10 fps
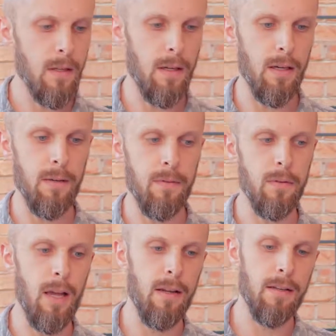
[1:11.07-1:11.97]
and if you
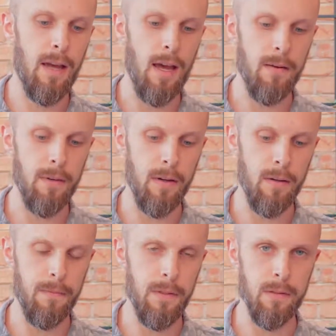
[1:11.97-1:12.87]
like to have
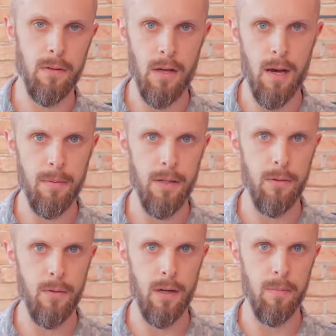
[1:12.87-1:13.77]
a physical copy, I
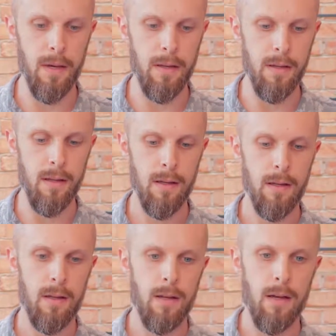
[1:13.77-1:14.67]
do recommend it.
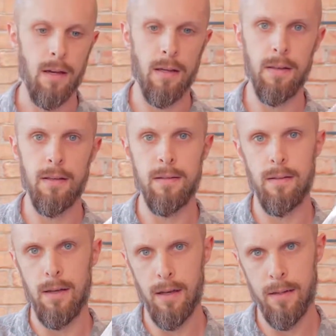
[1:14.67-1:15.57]
I got
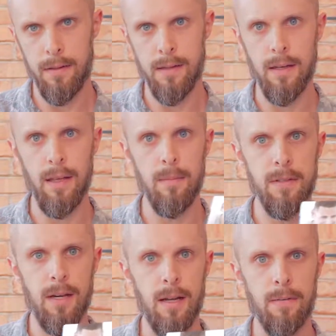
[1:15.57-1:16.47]
this on
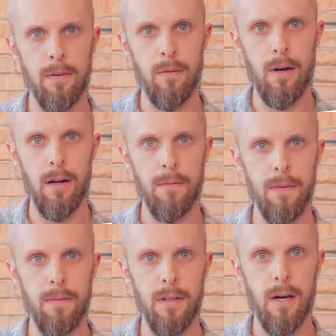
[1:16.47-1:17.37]
Amazon for about
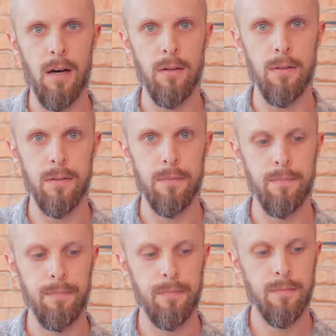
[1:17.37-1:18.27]

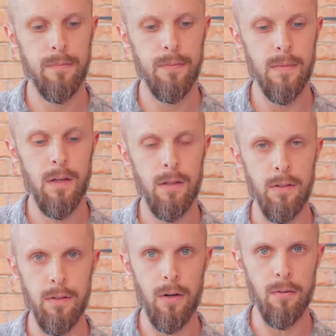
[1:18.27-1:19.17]
$50.
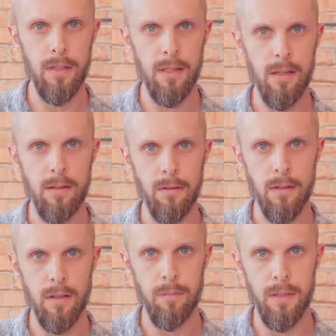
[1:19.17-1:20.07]
You don't need it, you
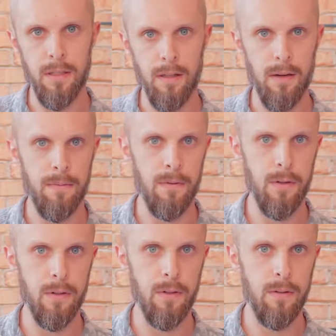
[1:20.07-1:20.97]
get a PDF
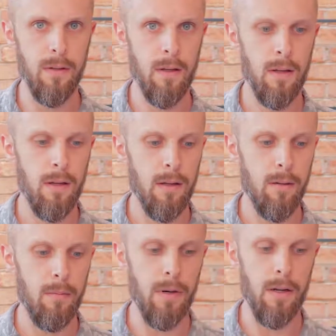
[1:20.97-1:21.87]
version,
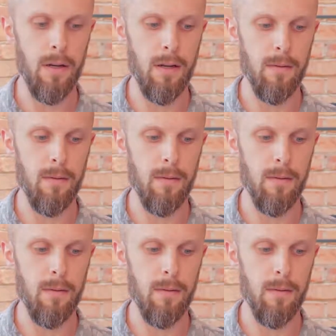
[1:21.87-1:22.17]
but